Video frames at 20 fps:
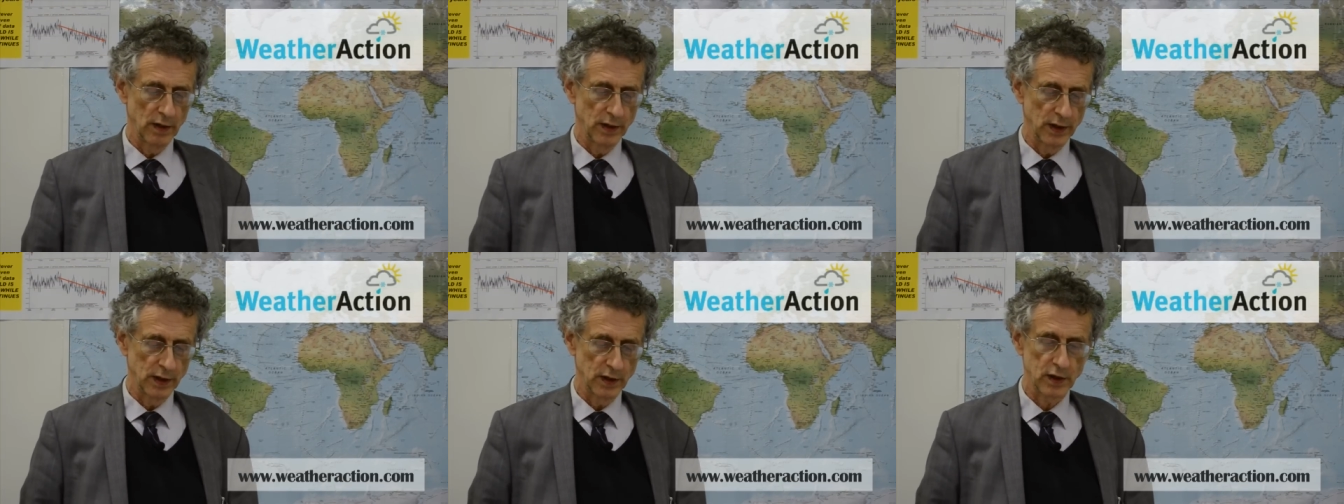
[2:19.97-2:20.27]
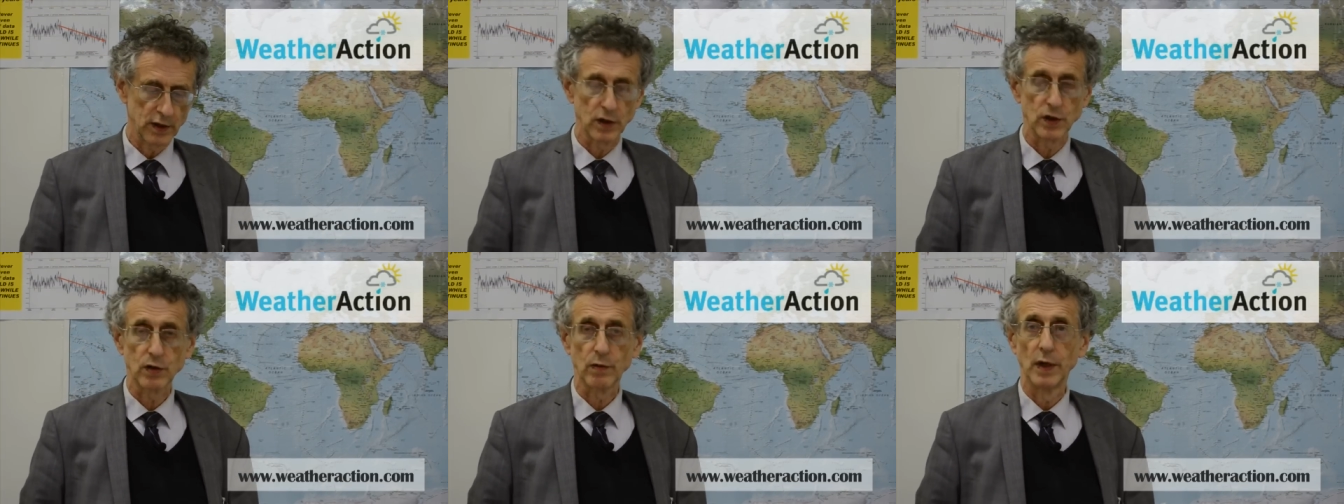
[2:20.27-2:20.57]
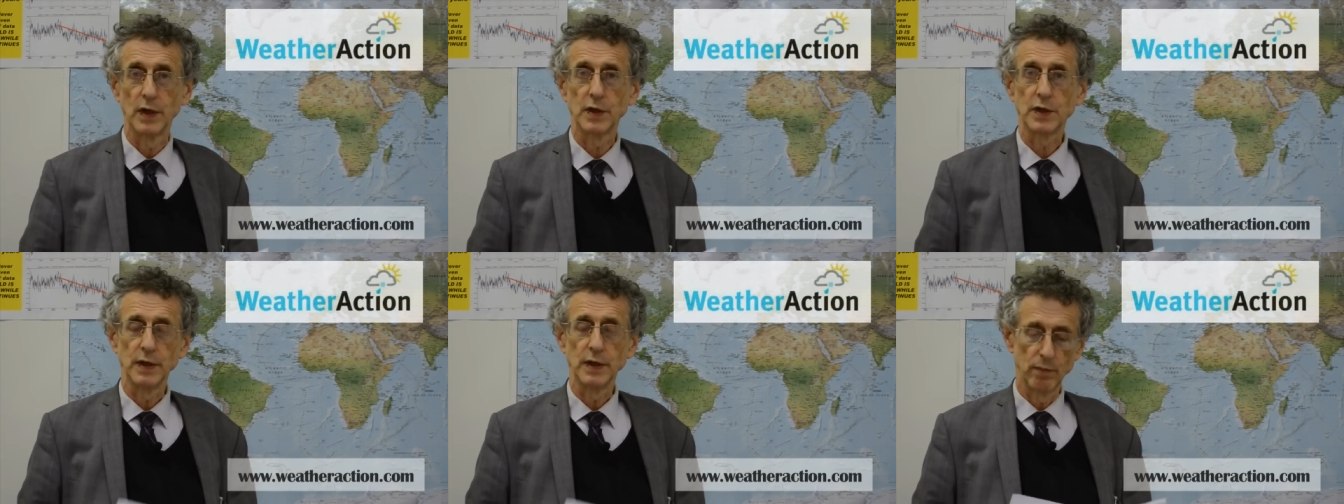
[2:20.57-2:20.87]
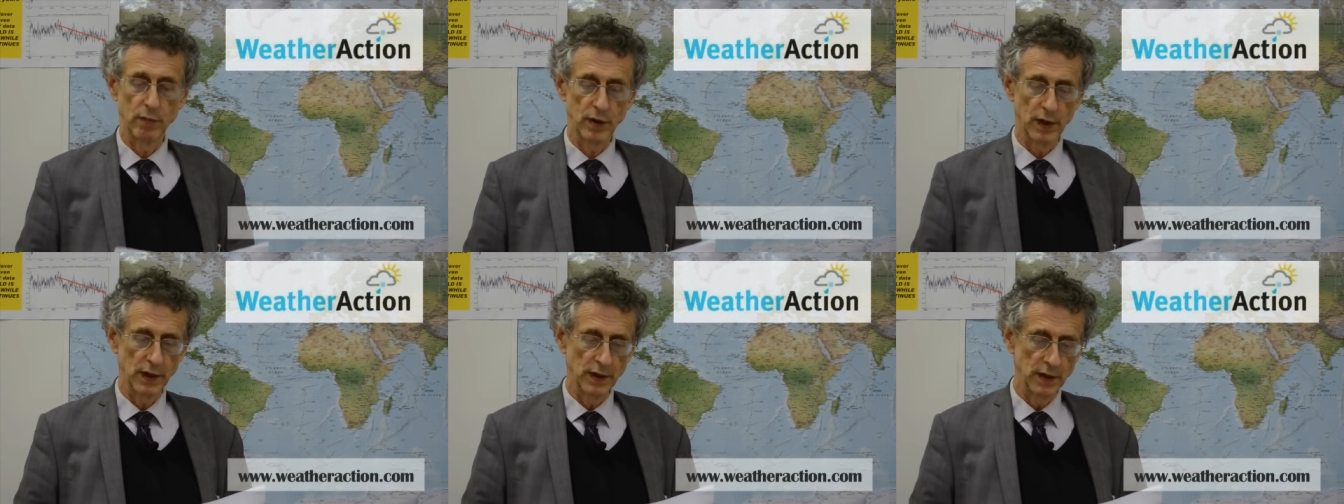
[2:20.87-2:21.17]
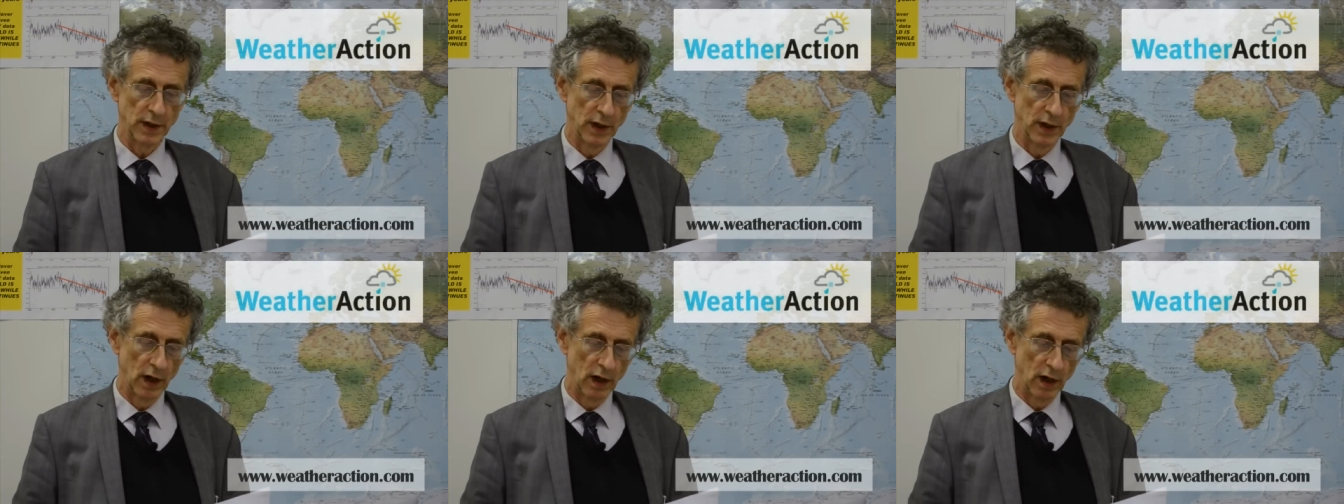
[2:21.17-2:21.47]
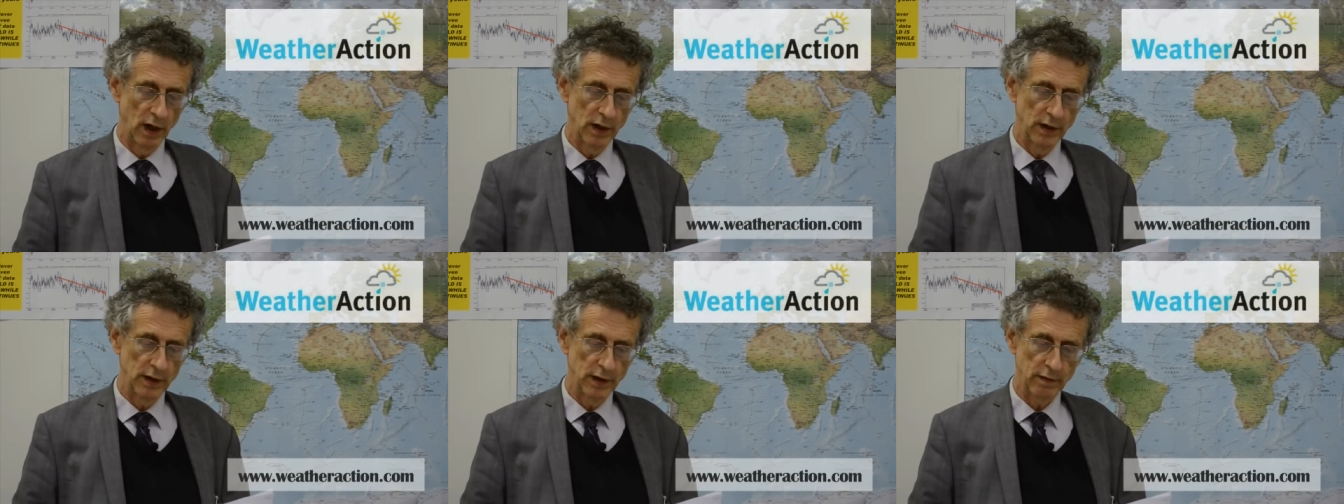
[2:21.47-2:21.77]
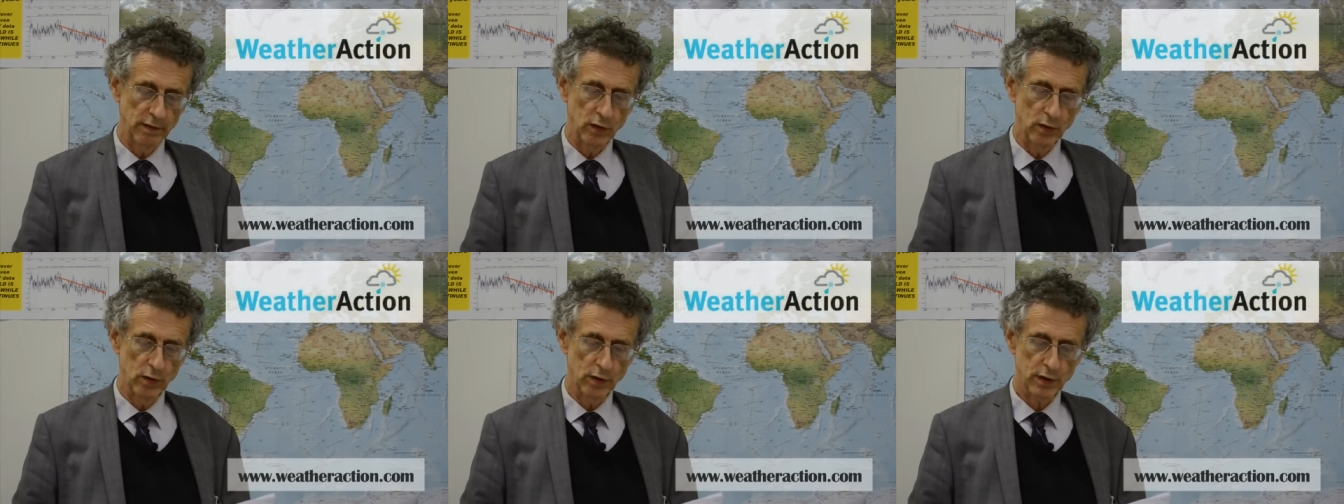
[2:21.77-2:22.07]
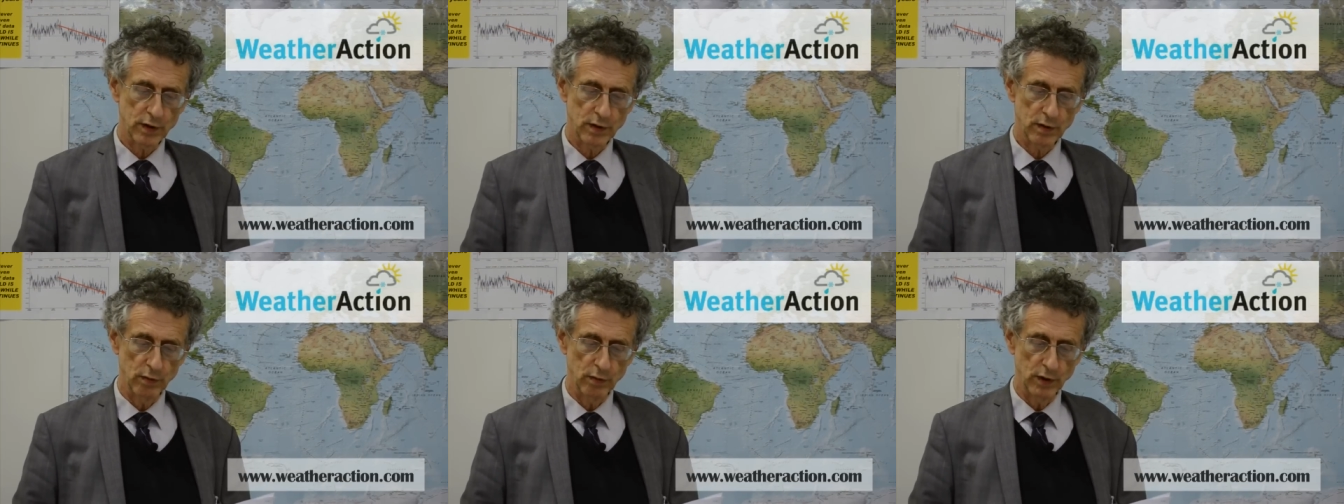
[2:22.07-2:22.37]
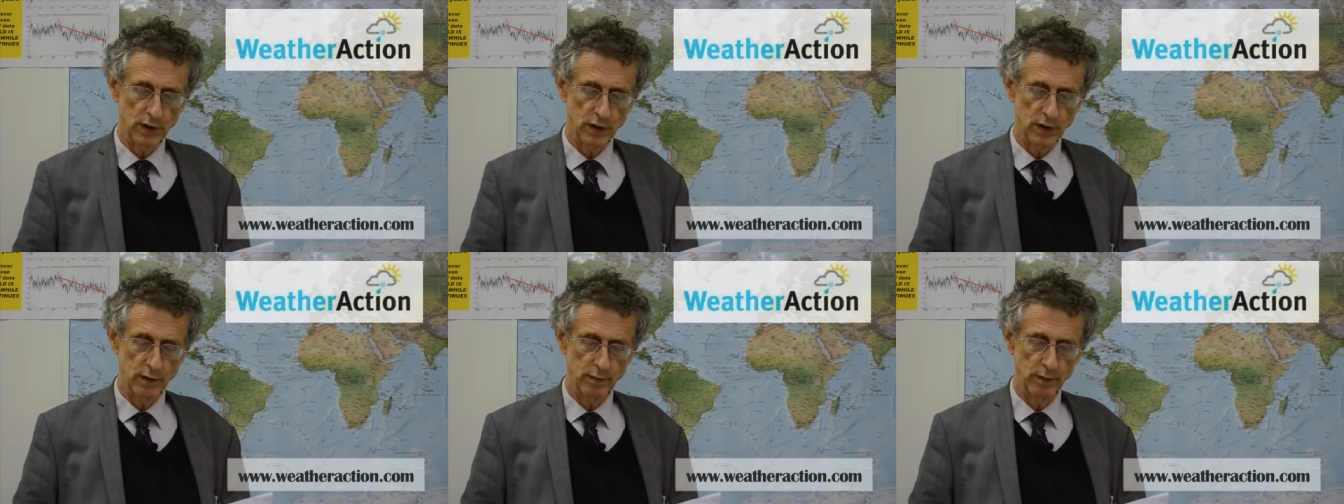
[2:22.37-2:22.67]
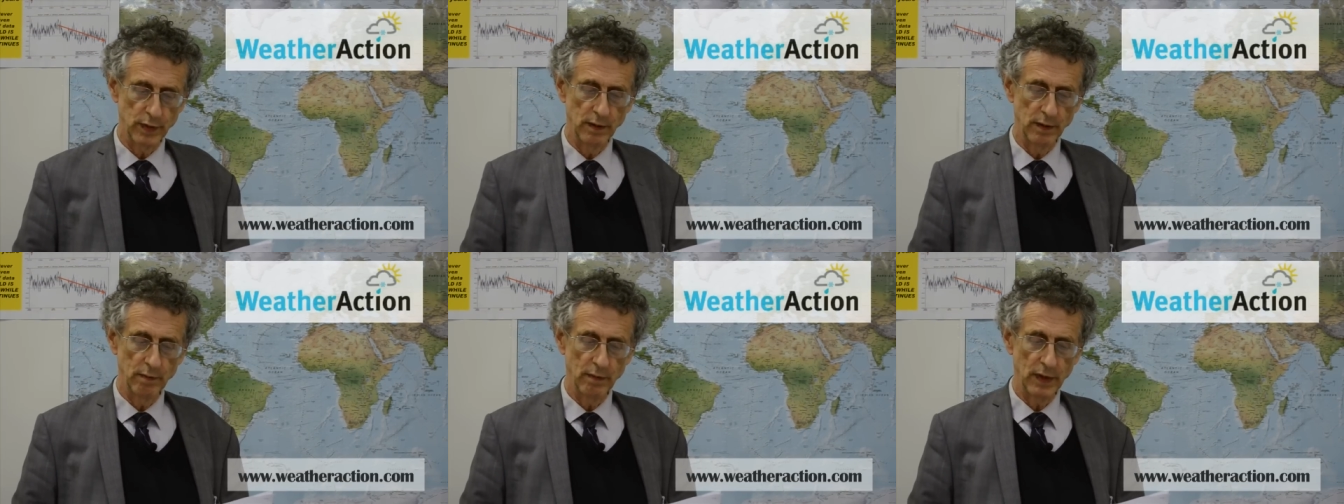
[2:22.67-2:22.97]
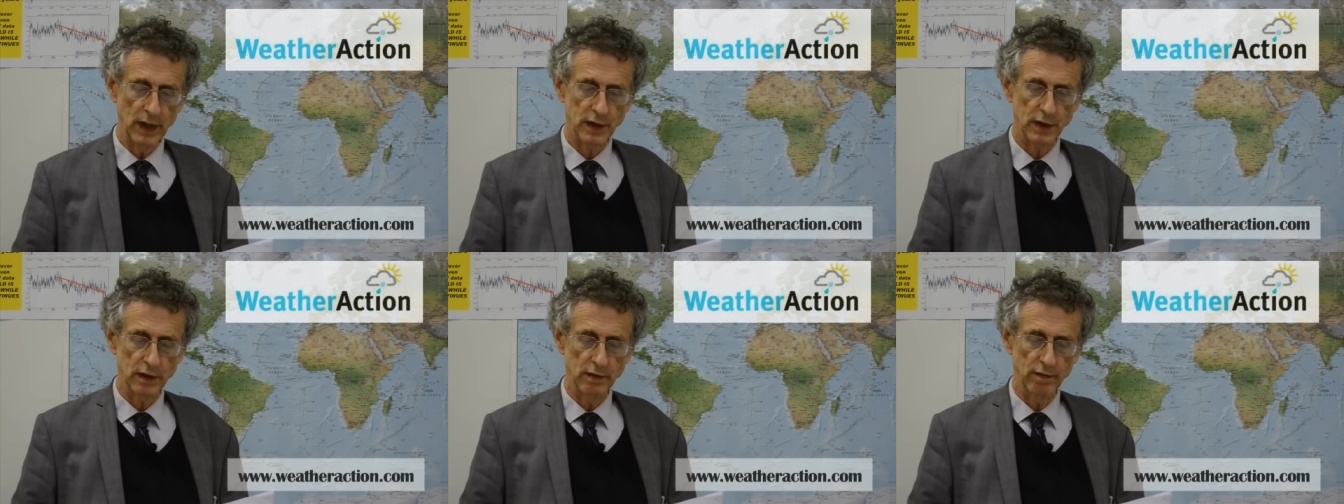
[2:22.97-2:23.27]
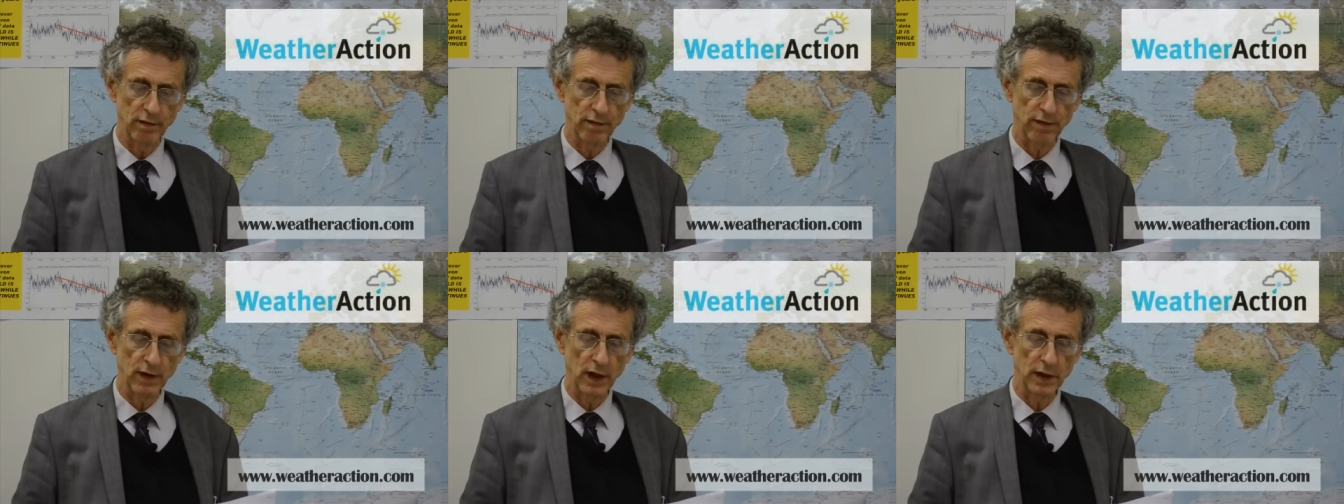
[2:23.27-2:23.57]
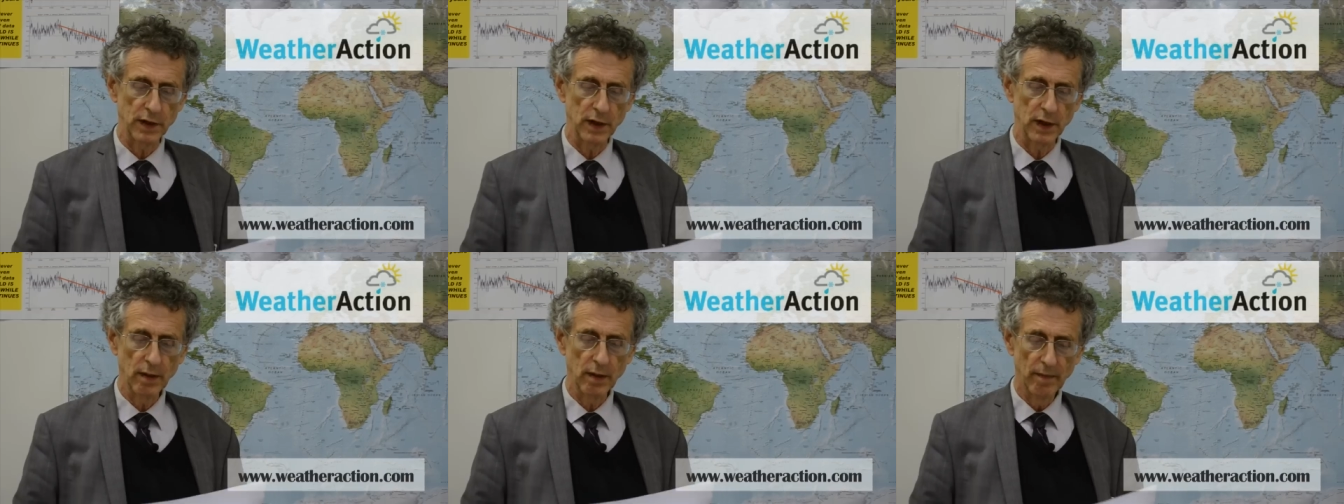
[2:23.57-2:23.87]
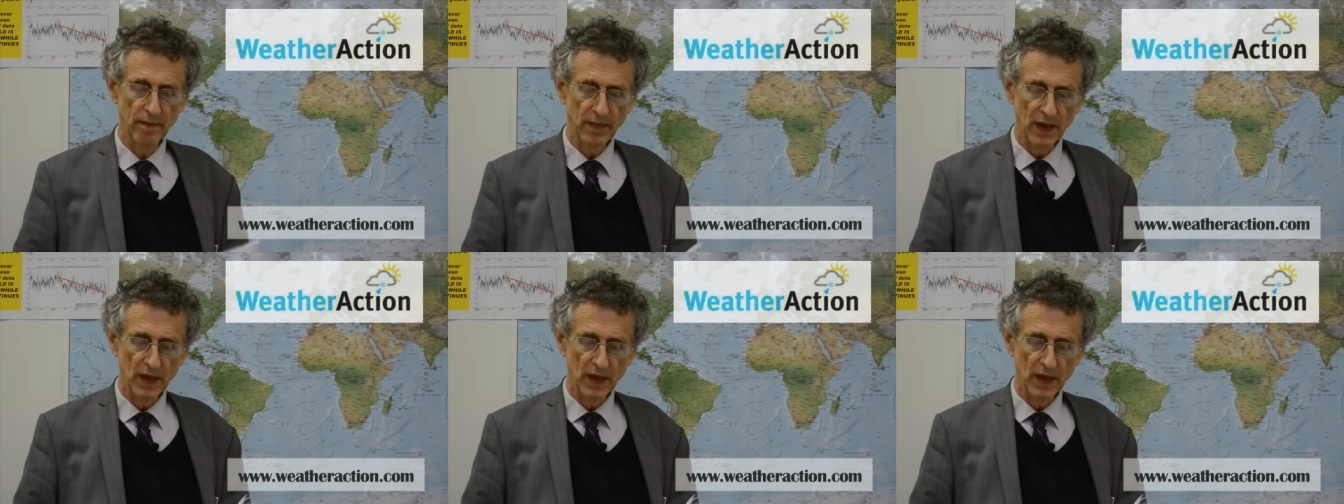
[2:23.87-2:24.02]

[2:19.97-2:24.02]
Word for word: the situation in Britain and Ireland, of course, which has been massive flooding.